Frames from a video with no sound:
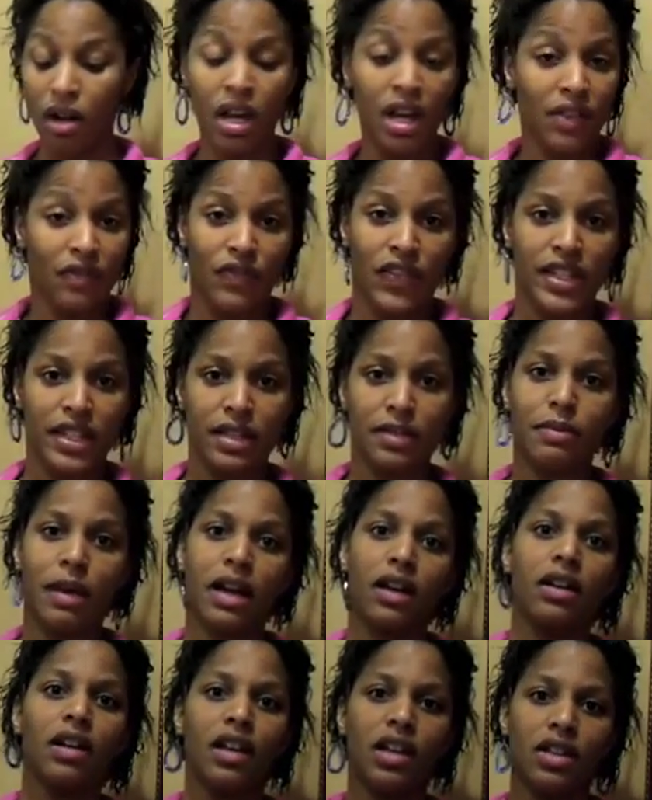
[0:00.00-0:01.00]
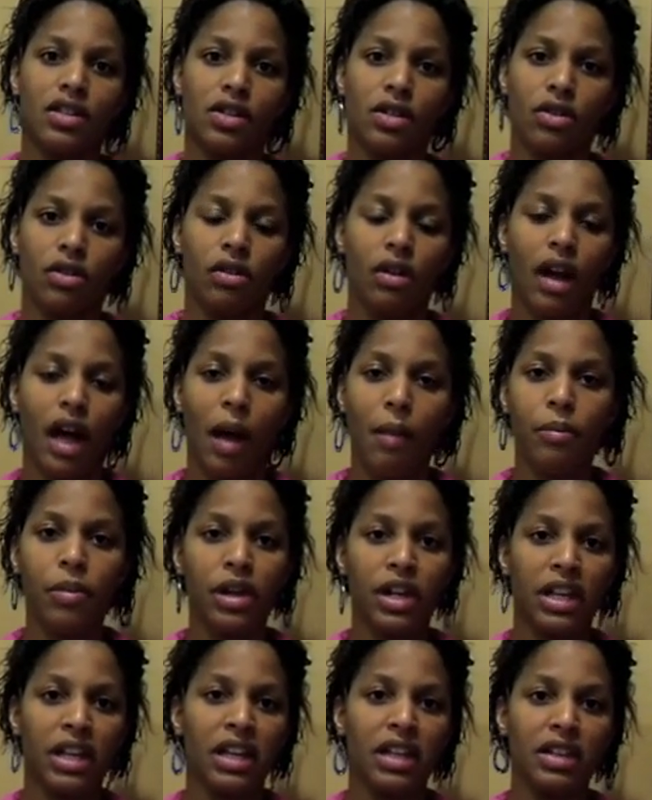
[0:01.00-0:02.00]
this is my cookie dough. I'm putting
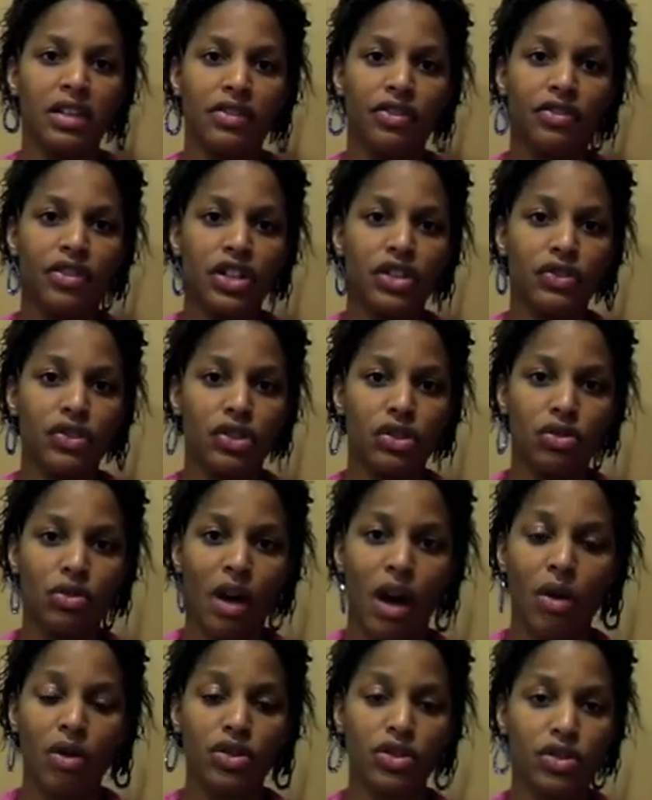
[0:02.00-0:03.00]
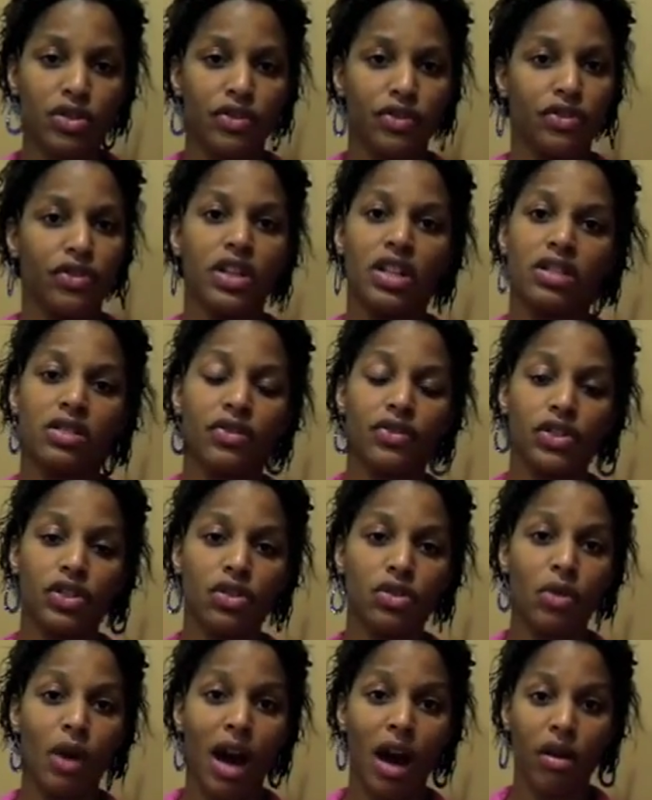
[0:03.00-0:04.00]
it in the fridge for 2 hours or the freezer for 2
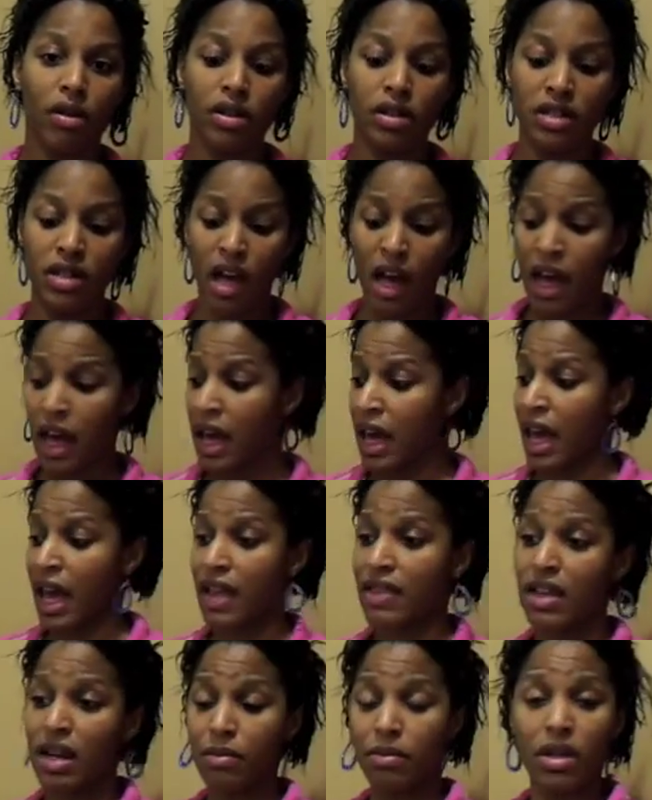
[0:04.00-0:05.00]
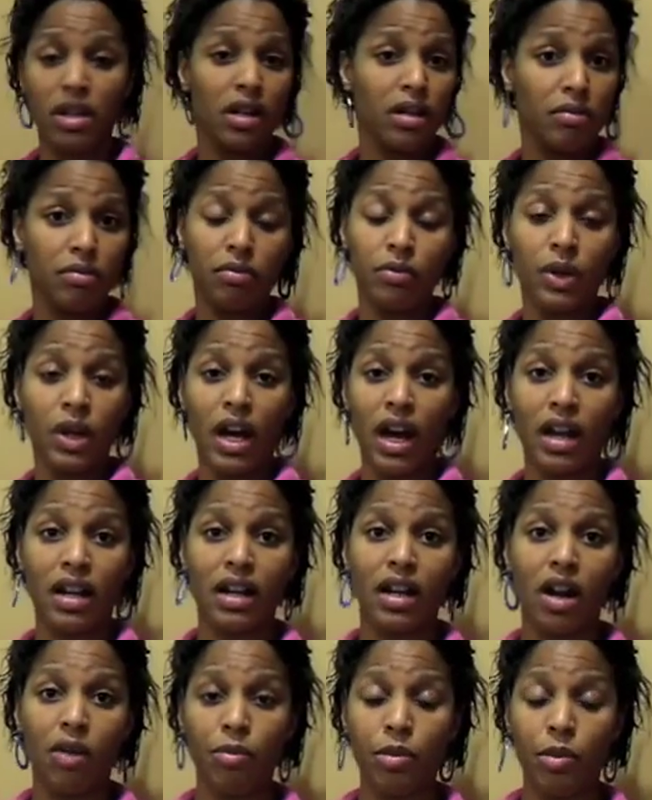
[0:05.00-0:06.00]
hours, and then I'm going to cut it
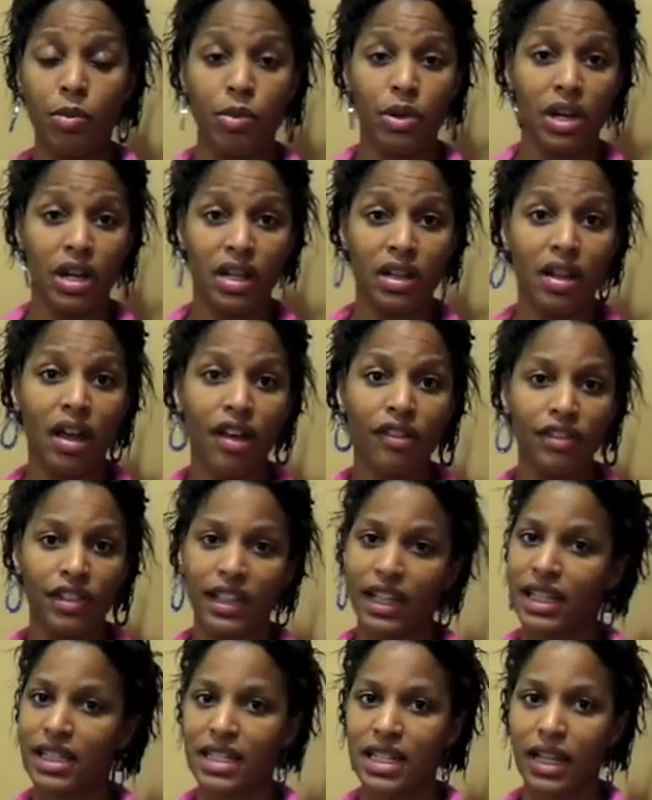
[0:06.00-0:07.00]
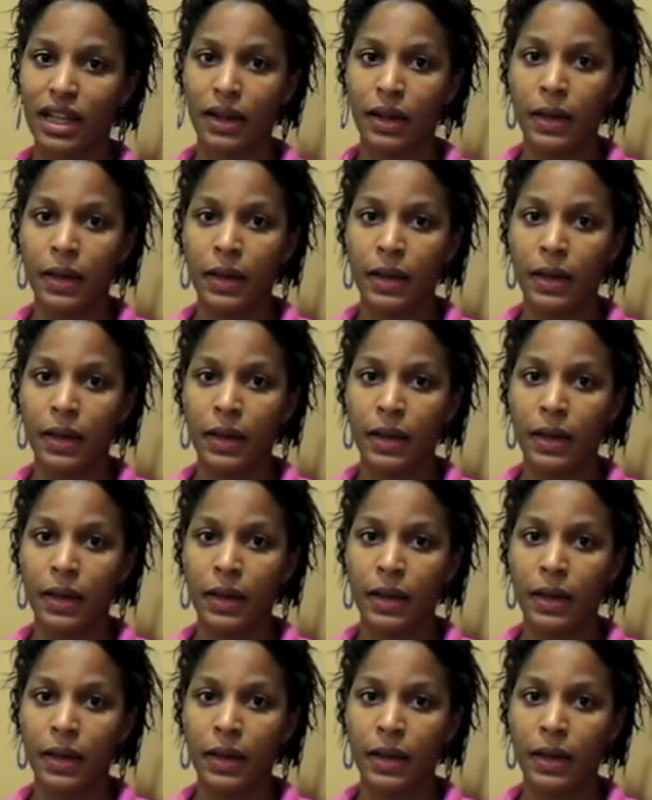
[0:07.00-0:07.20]
up and put it in the oven. That's it.